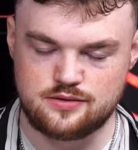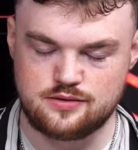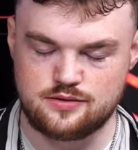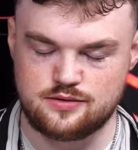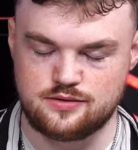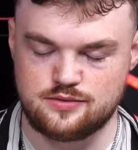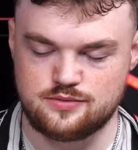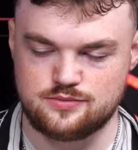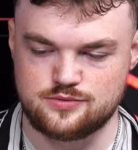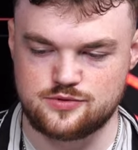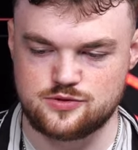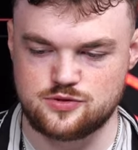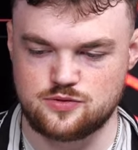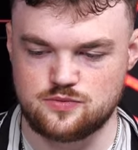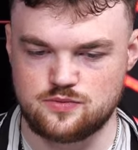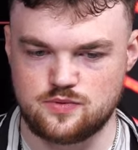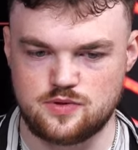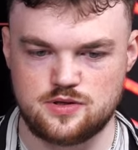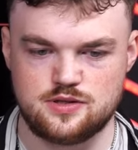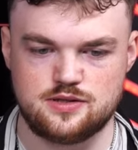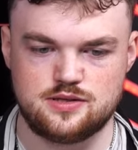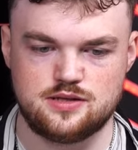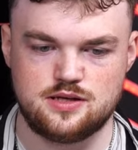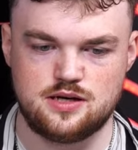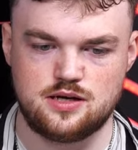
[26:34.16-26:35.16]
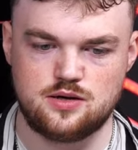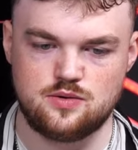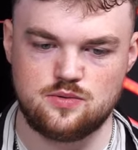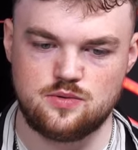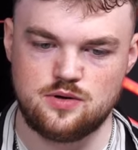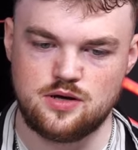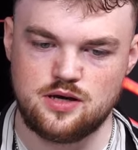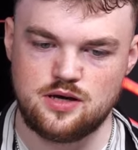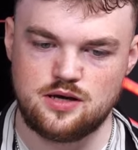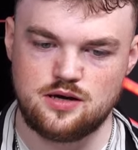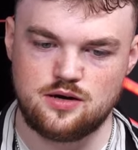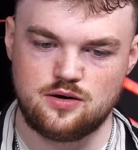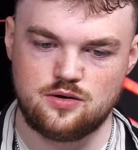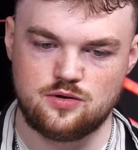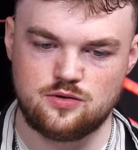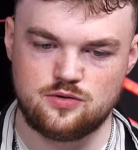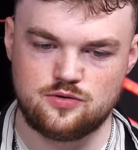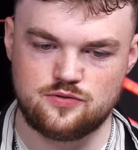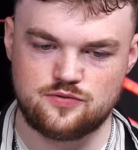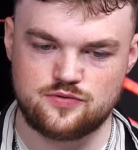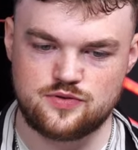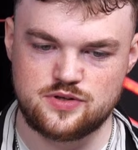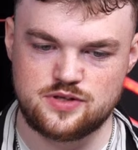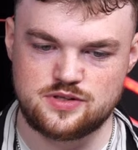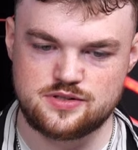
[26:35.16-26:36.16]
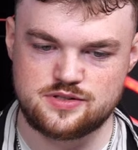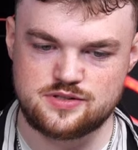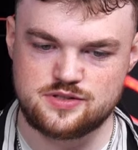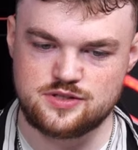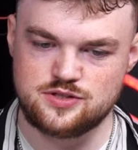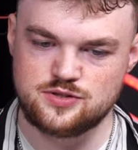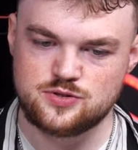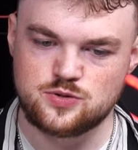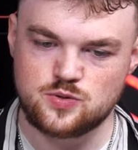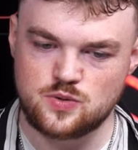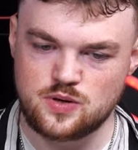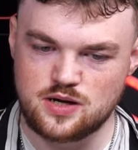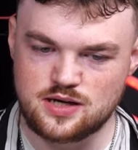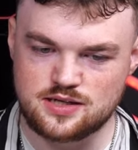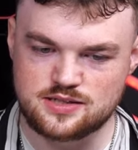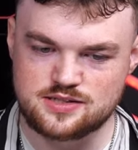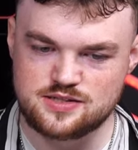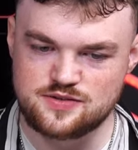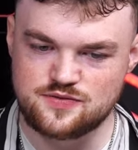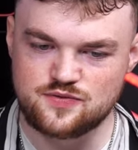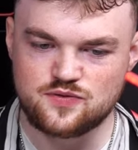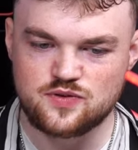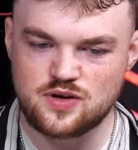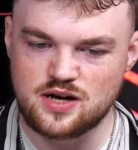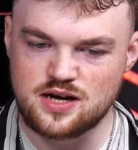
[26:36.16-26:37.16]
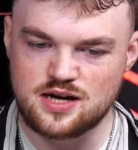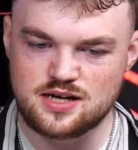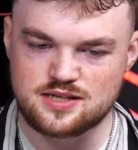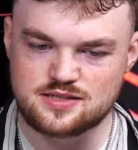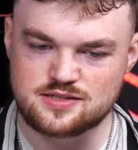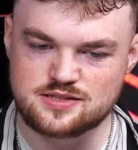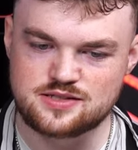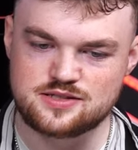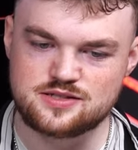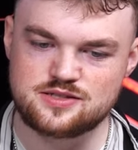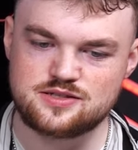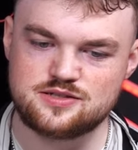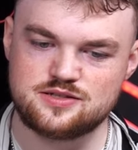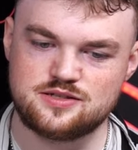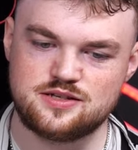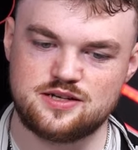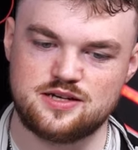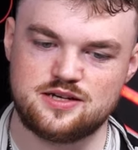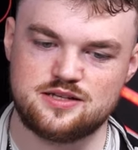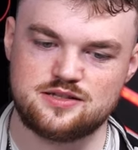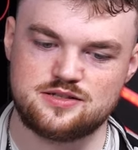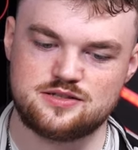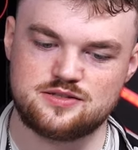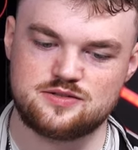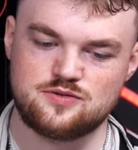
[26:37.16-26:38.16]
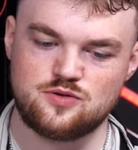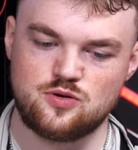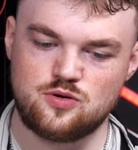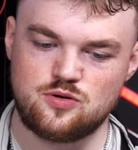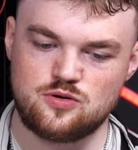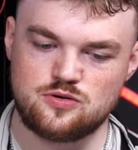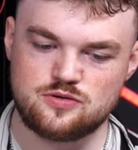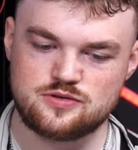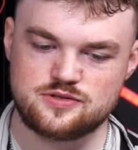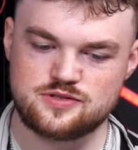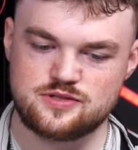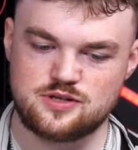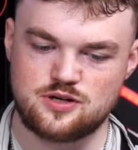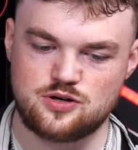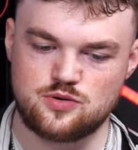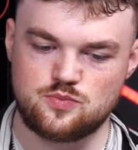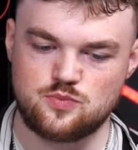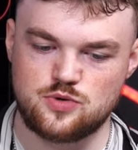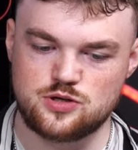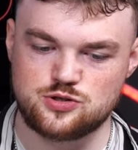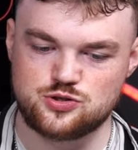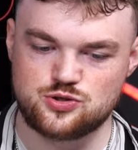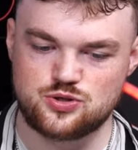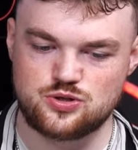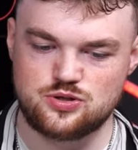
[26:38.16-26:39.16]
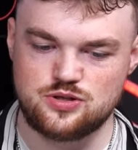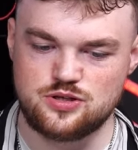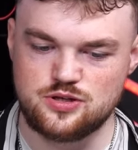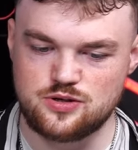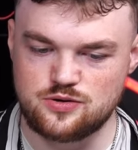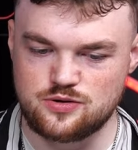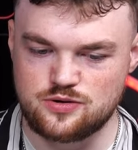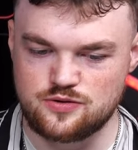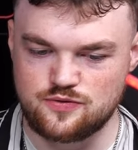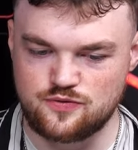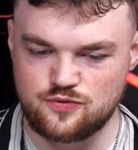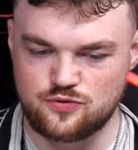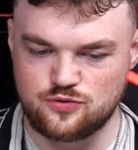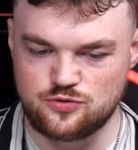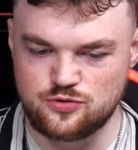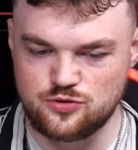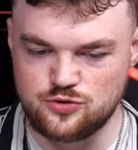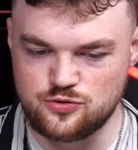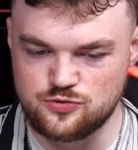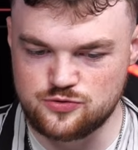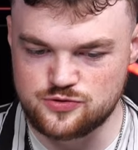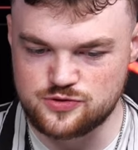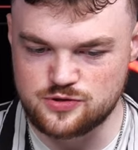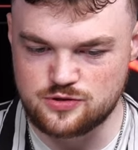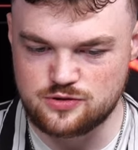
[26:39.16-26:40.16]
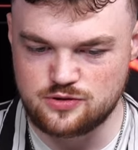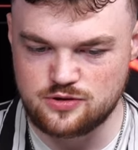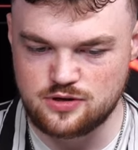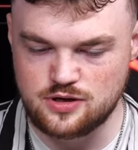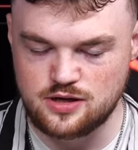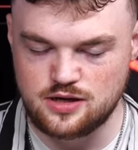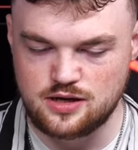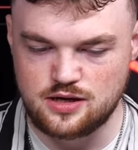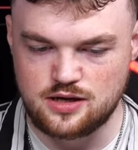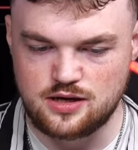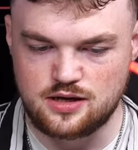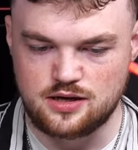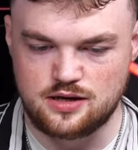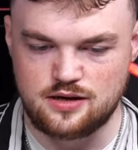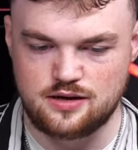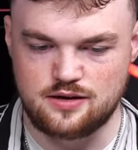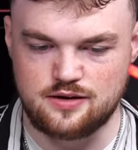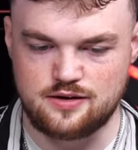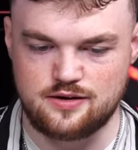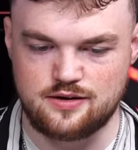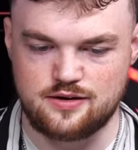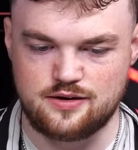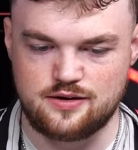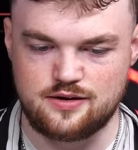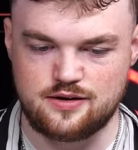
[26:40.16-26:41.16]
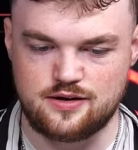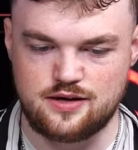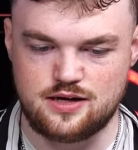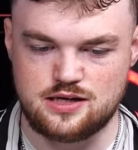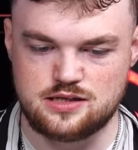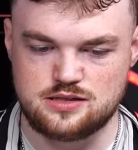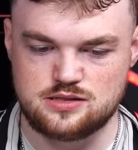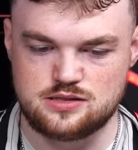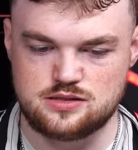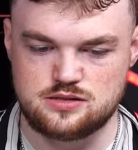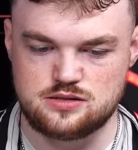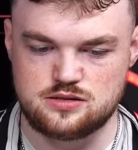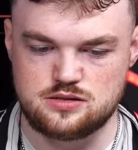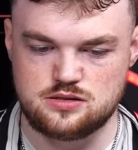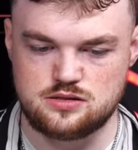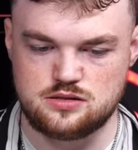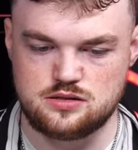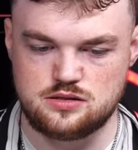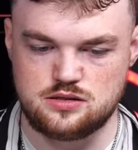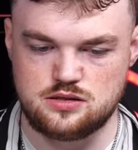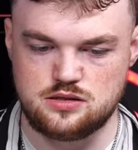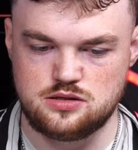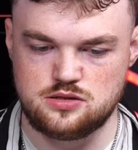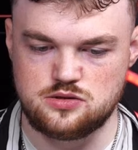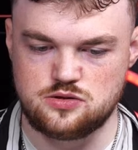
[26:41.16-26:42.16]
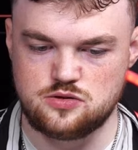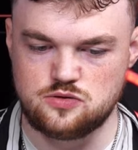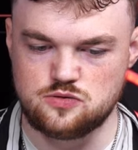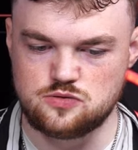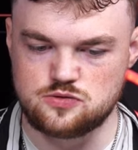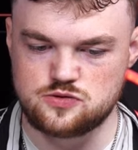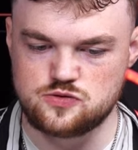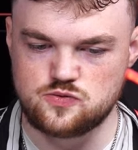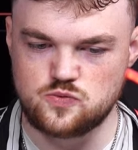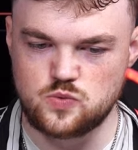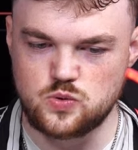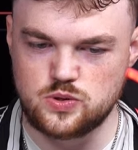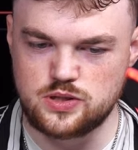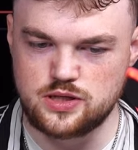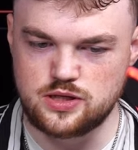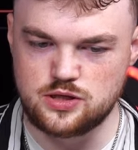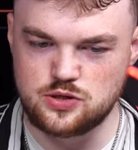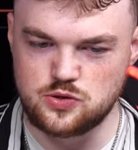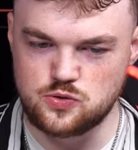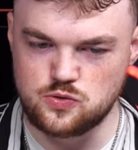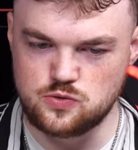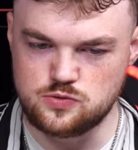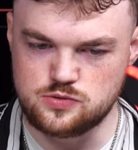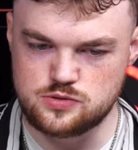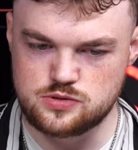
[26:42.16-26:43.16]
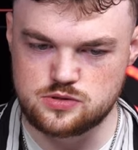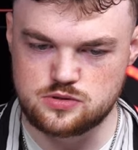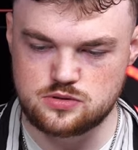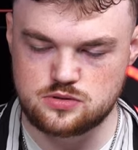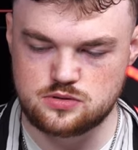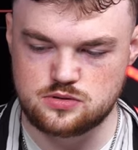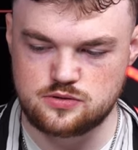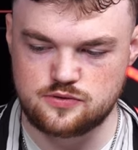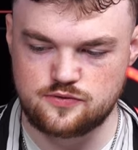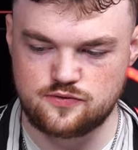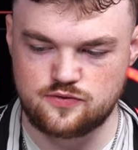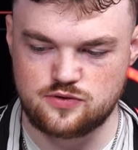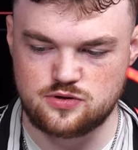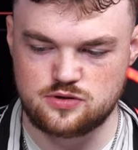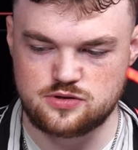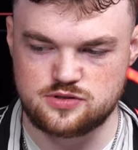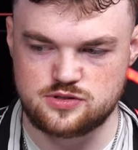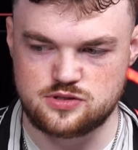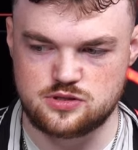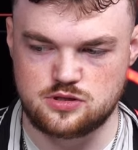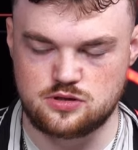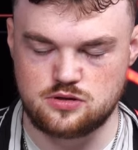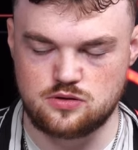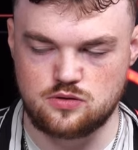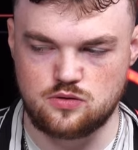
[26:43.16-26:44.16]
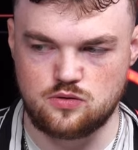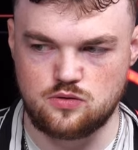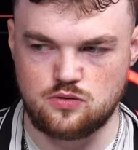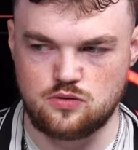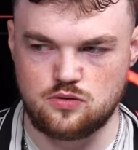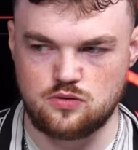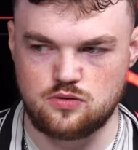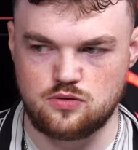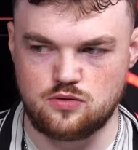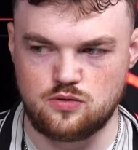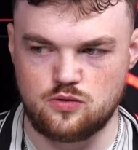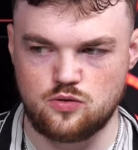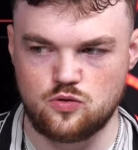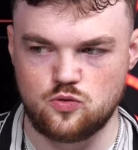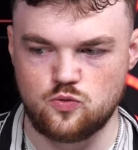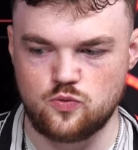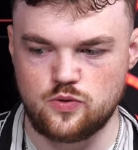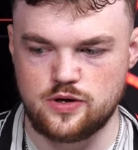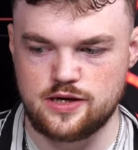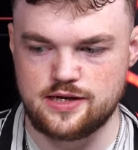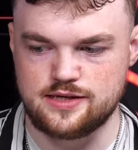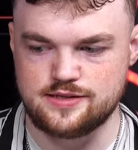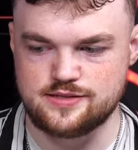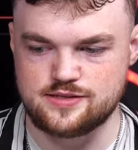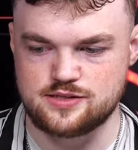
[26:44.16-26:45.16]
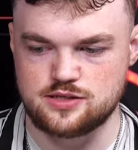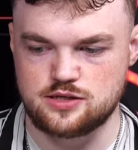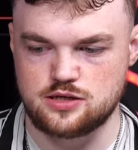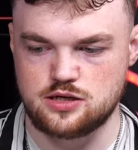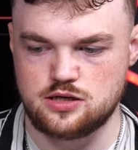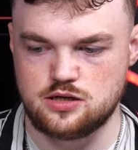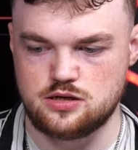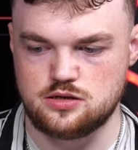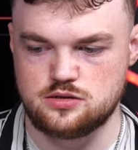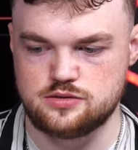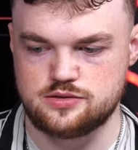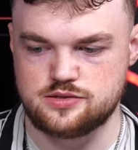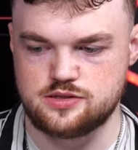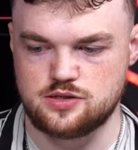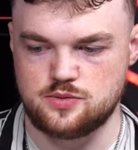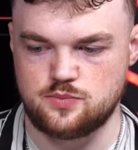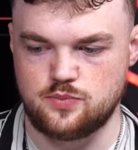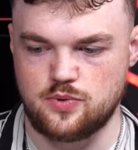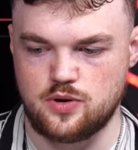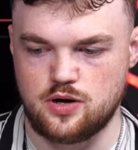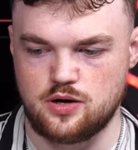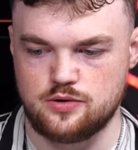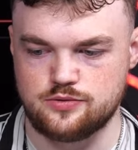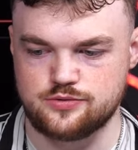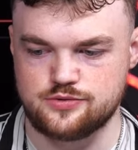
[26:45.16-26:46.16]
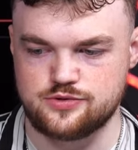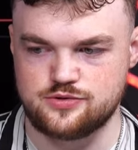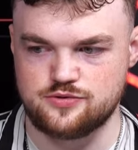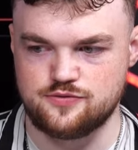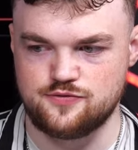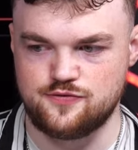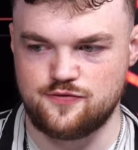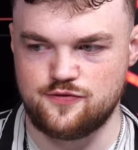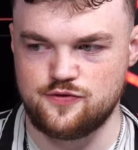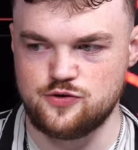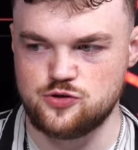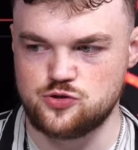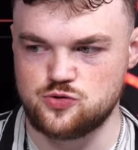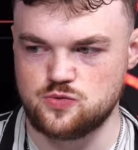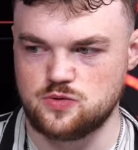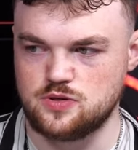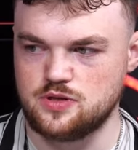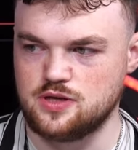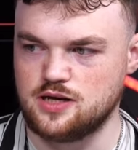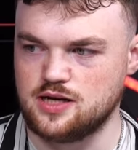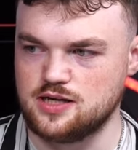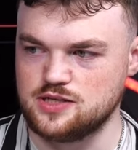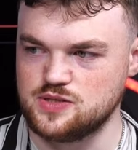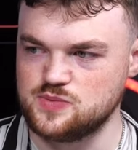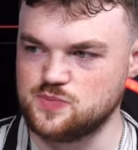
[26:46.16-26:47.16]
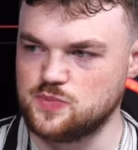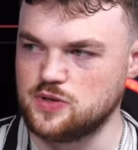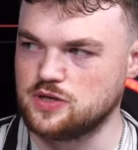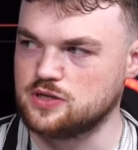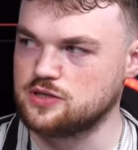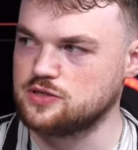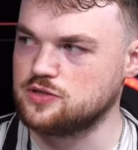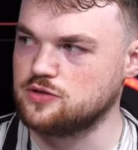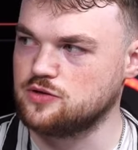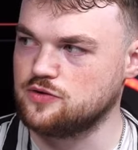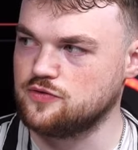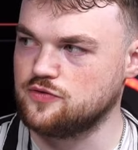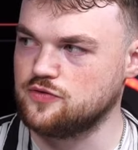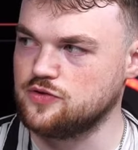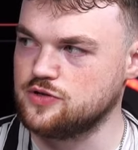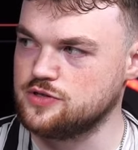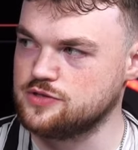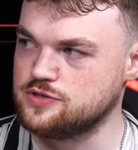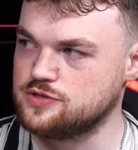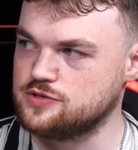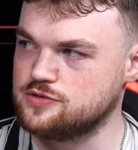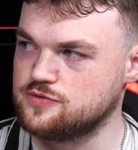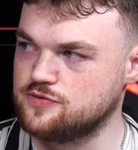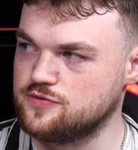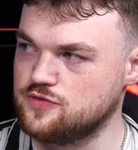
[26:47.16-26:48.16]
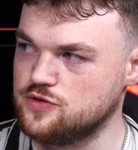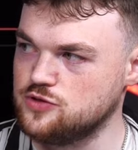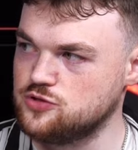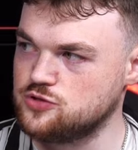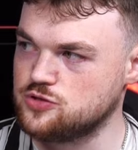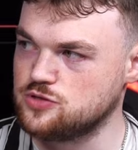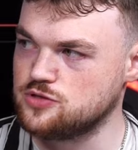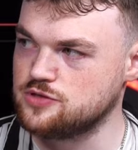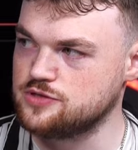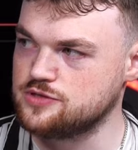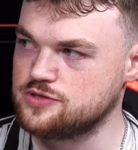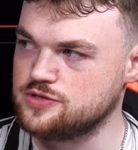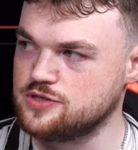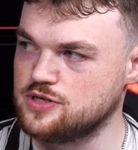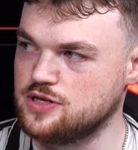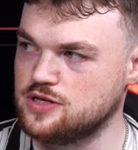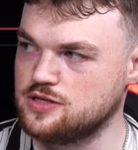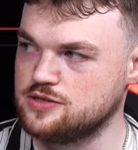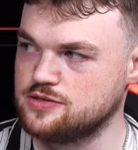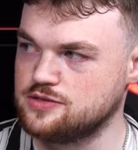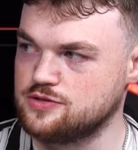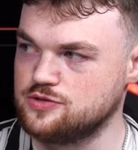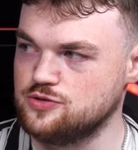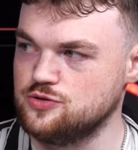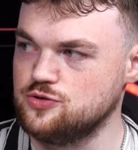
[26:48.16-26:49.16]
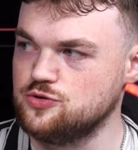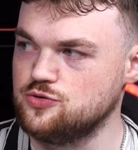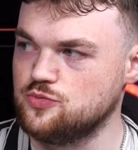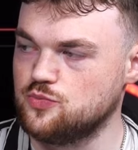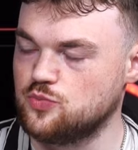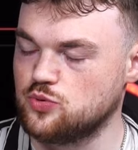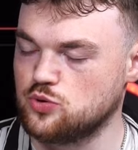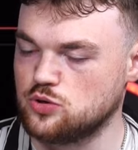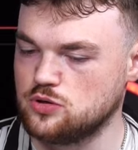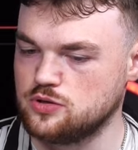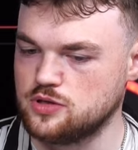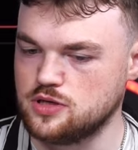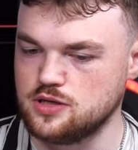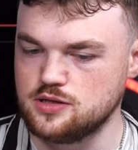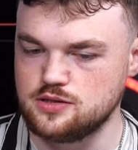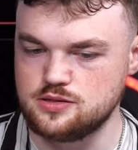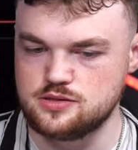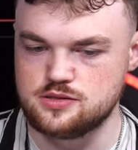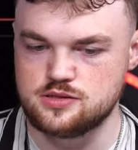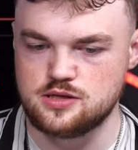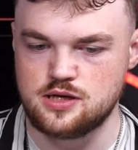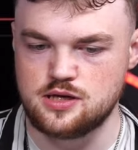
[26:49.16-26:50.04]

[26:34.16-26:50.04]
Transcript: So right now all of these interactive tasks and logs are much clearer for user. And it looks really good. Vercel always cares about visual aspect of its features and new products.